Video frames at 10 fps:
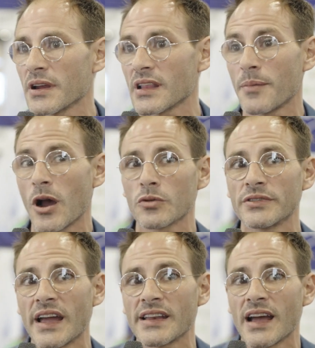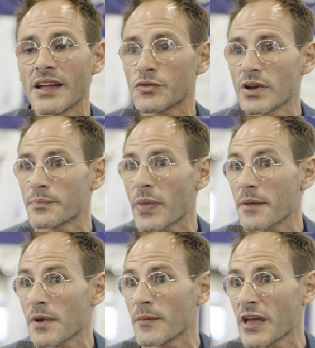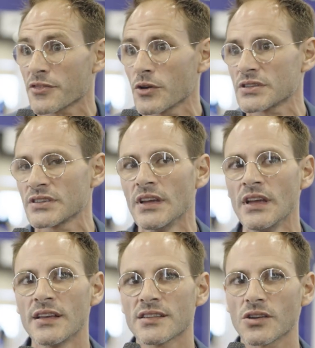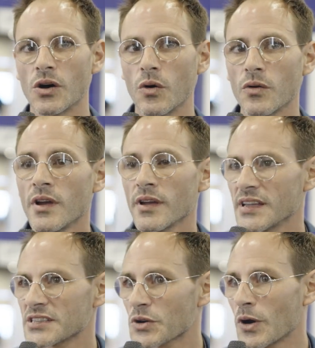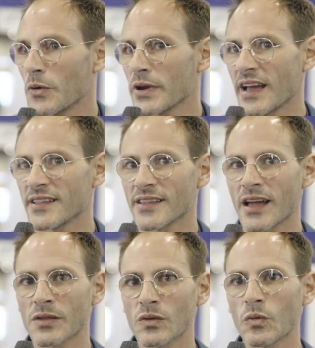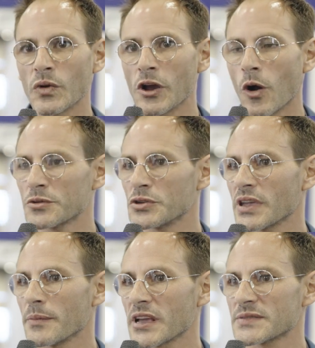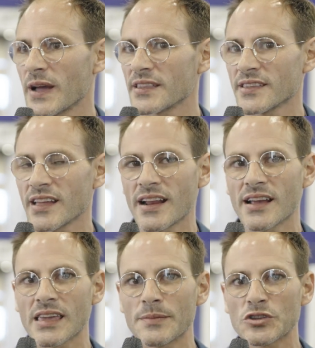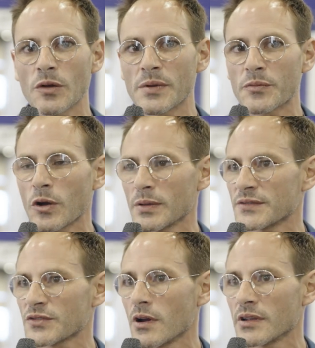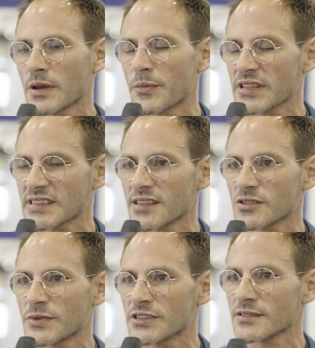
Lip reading: and about 900 payment methods. So it's growing, and we hope to keep expanding that and keep solving problems for our enterprise customers.